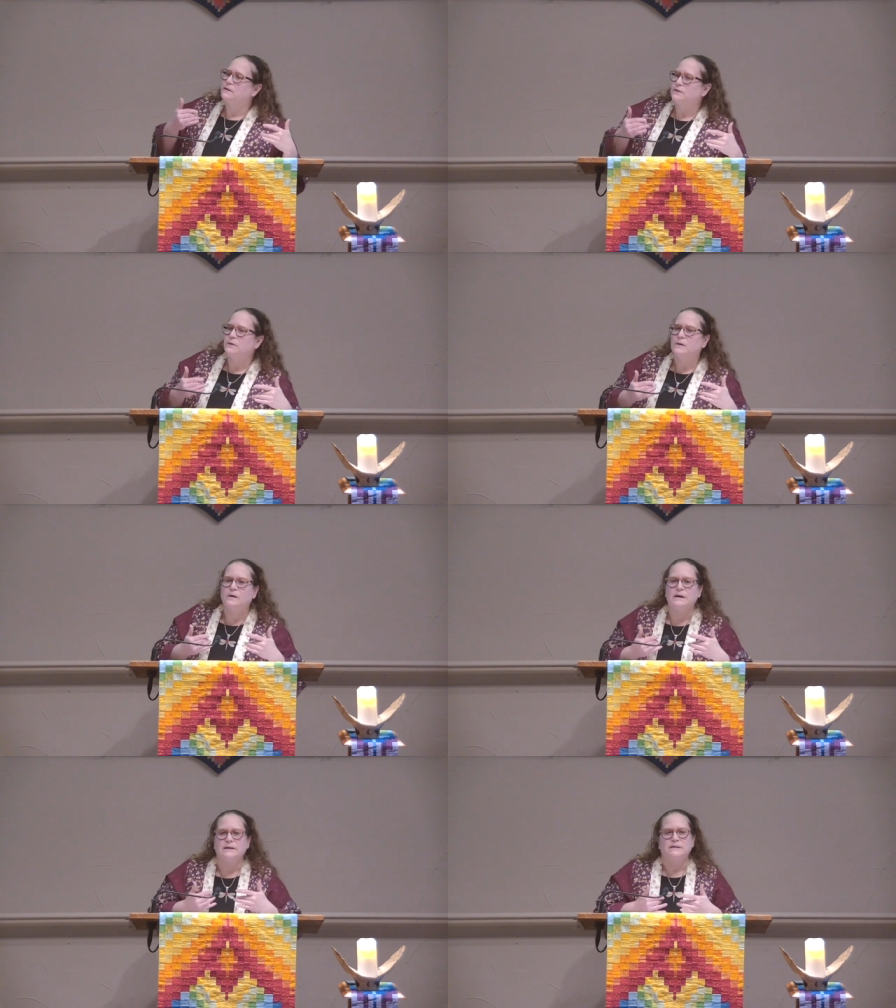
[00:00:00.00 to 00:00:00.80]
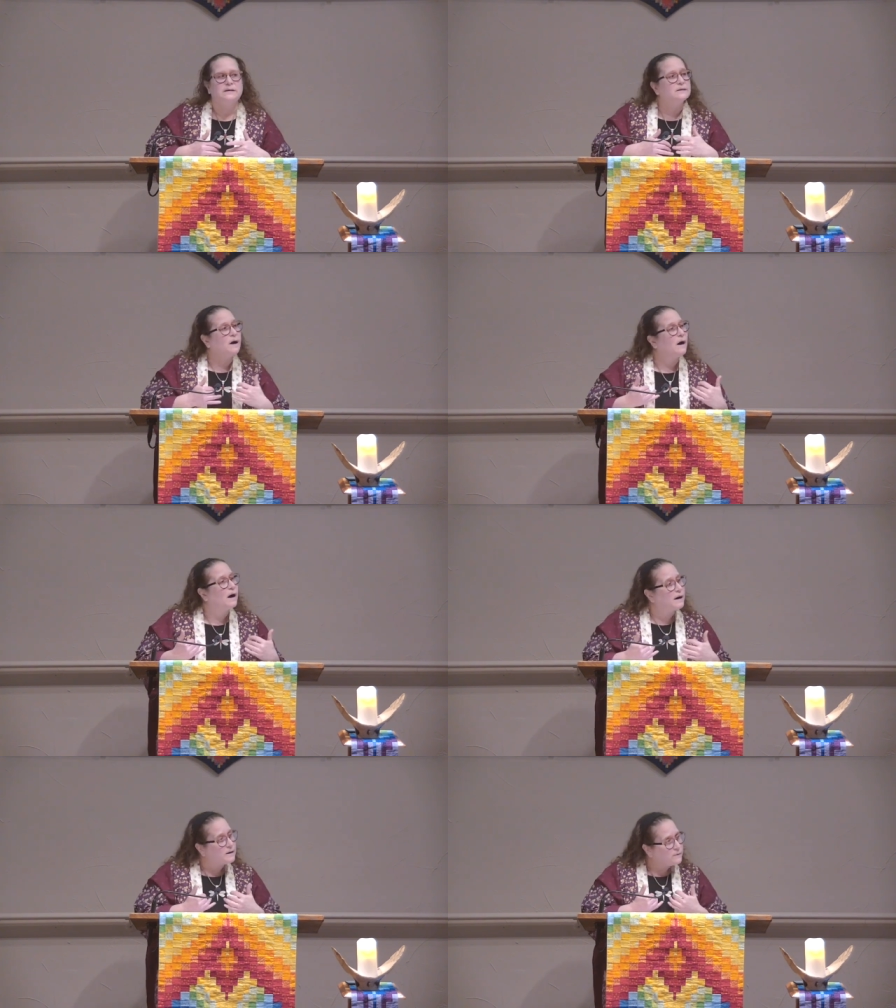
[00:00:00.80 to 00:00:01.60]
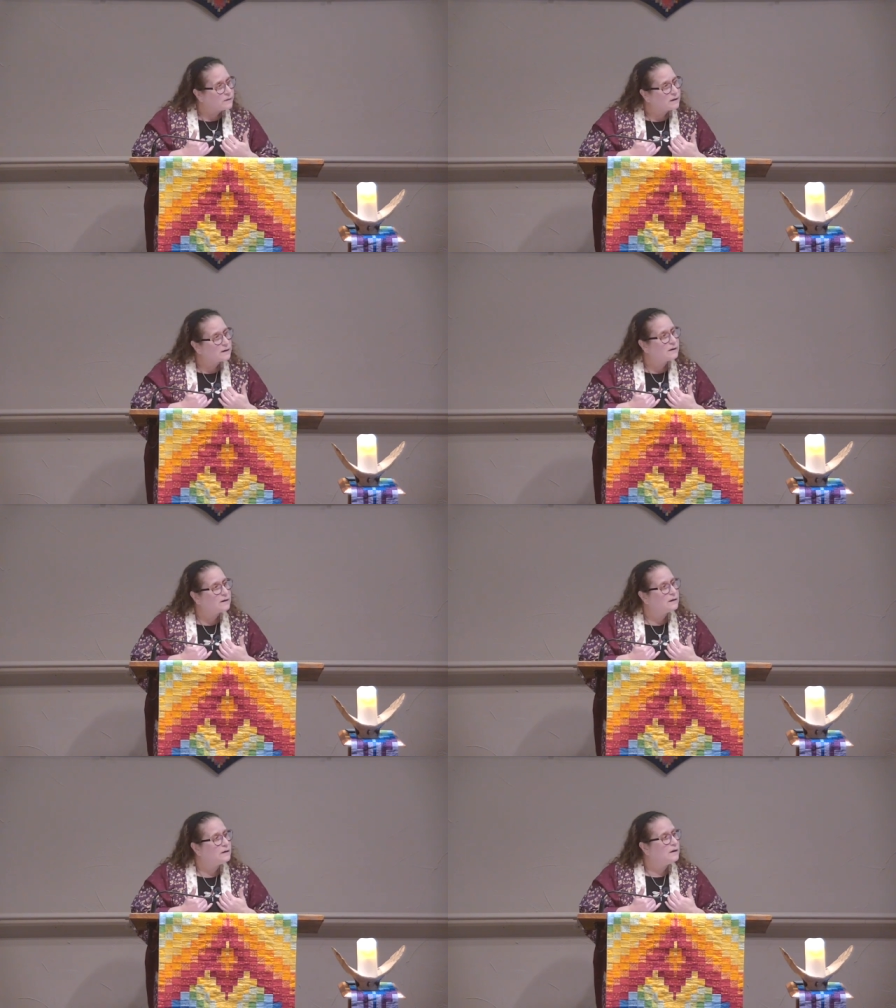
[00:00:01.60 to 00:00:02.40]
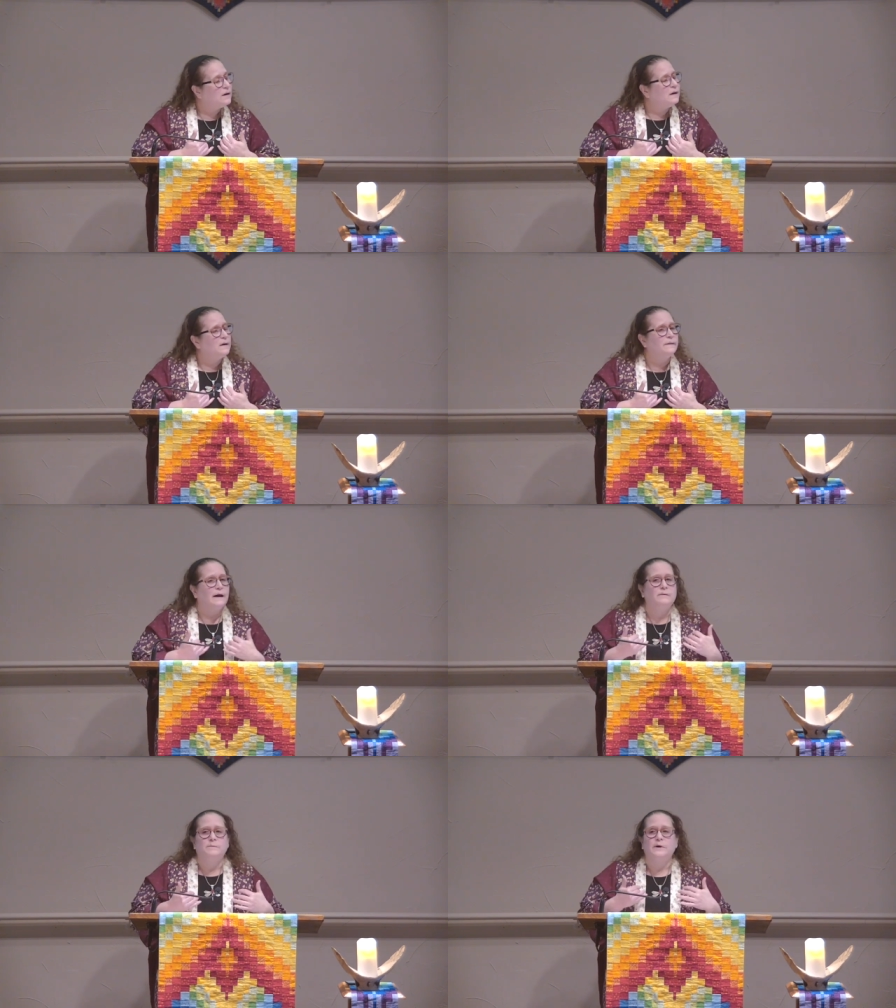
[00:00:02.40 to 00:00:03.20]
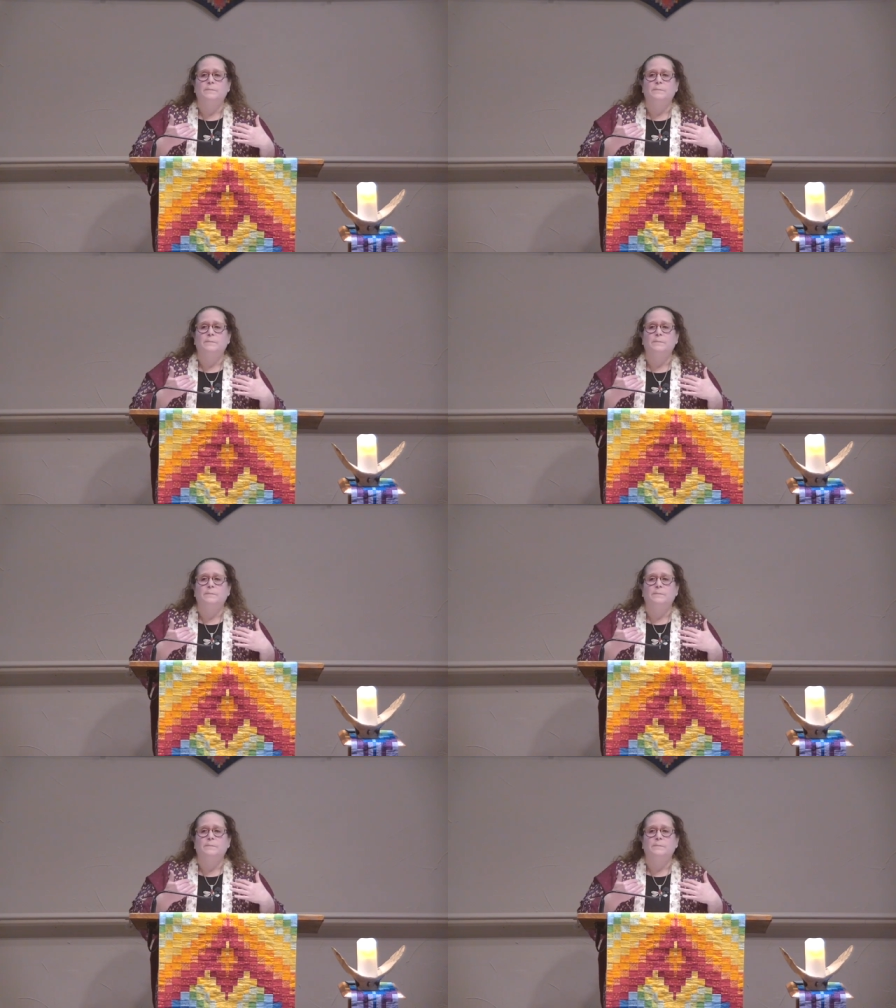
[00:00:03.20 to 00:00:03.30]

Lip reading: stories is hard work that